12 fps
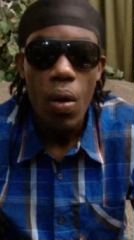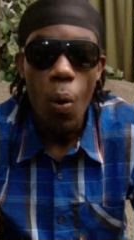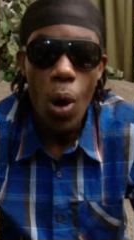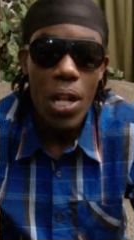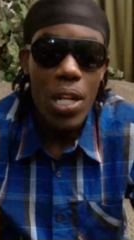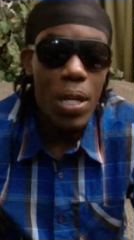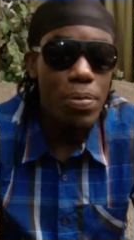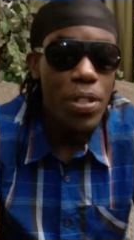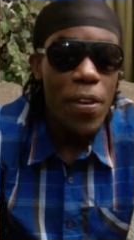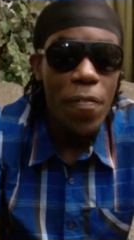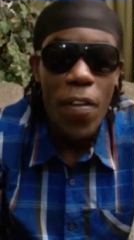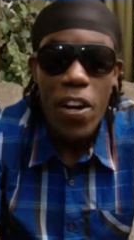Welcome
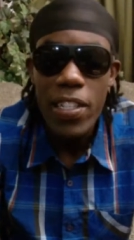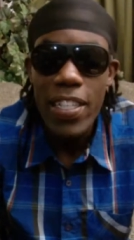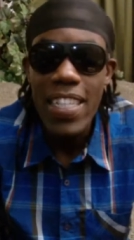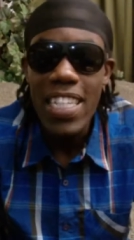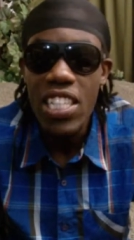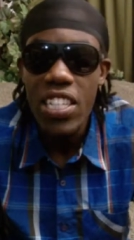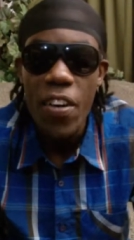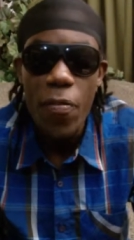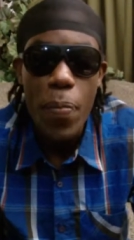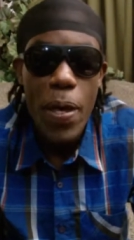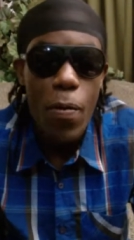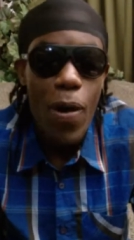to the first edition
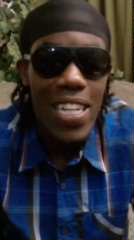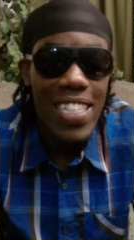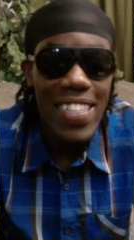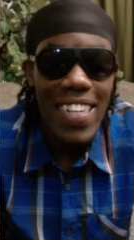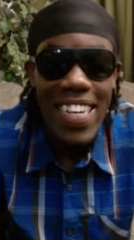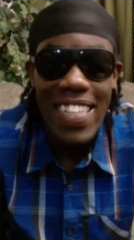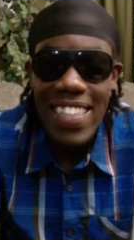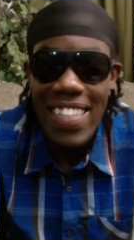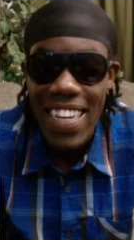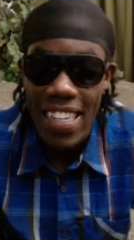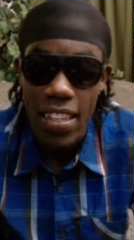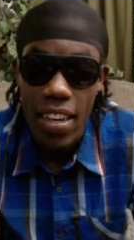of me watching the
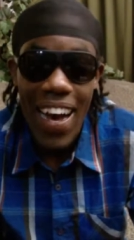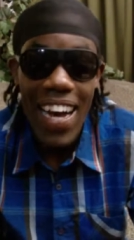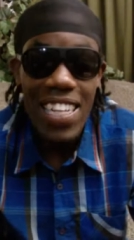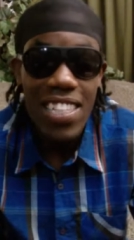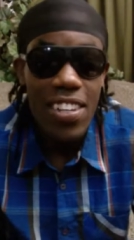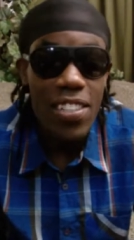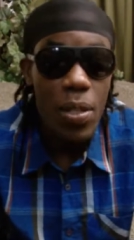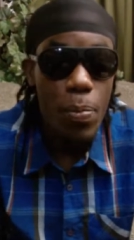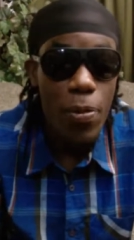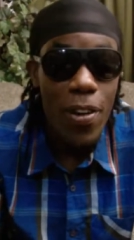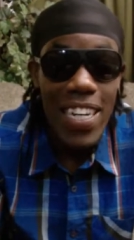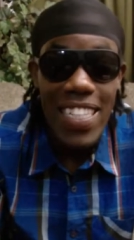internet. I saw some
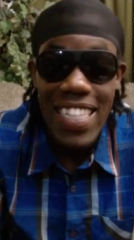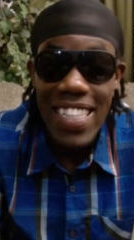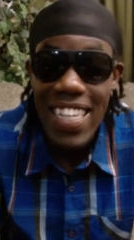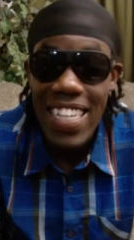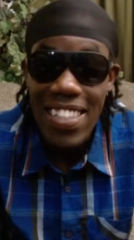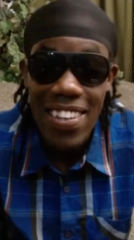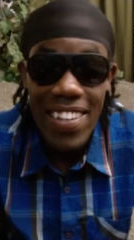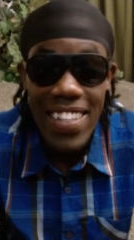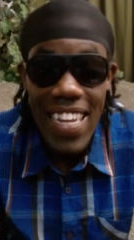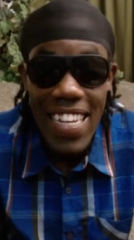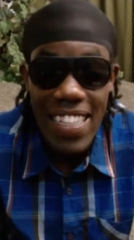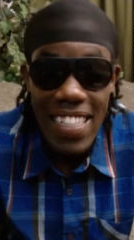crazy things on the
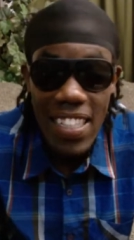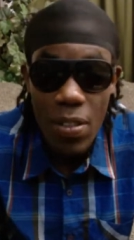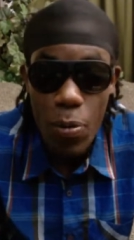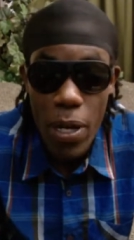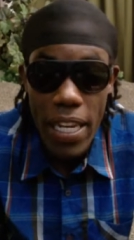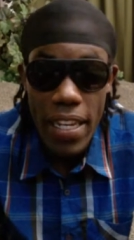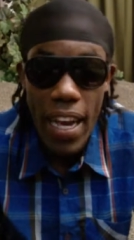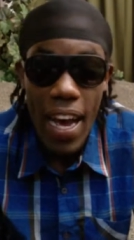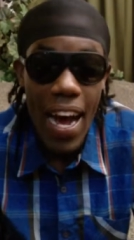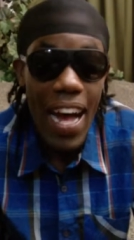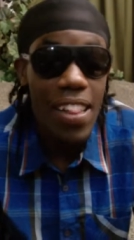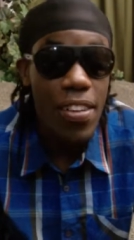net this week.
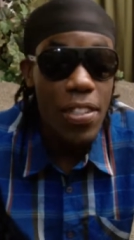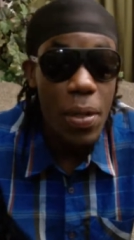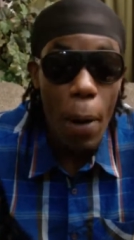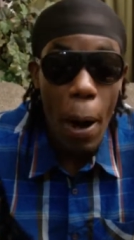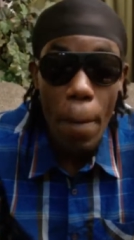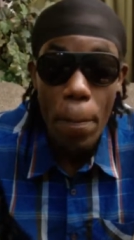I learned about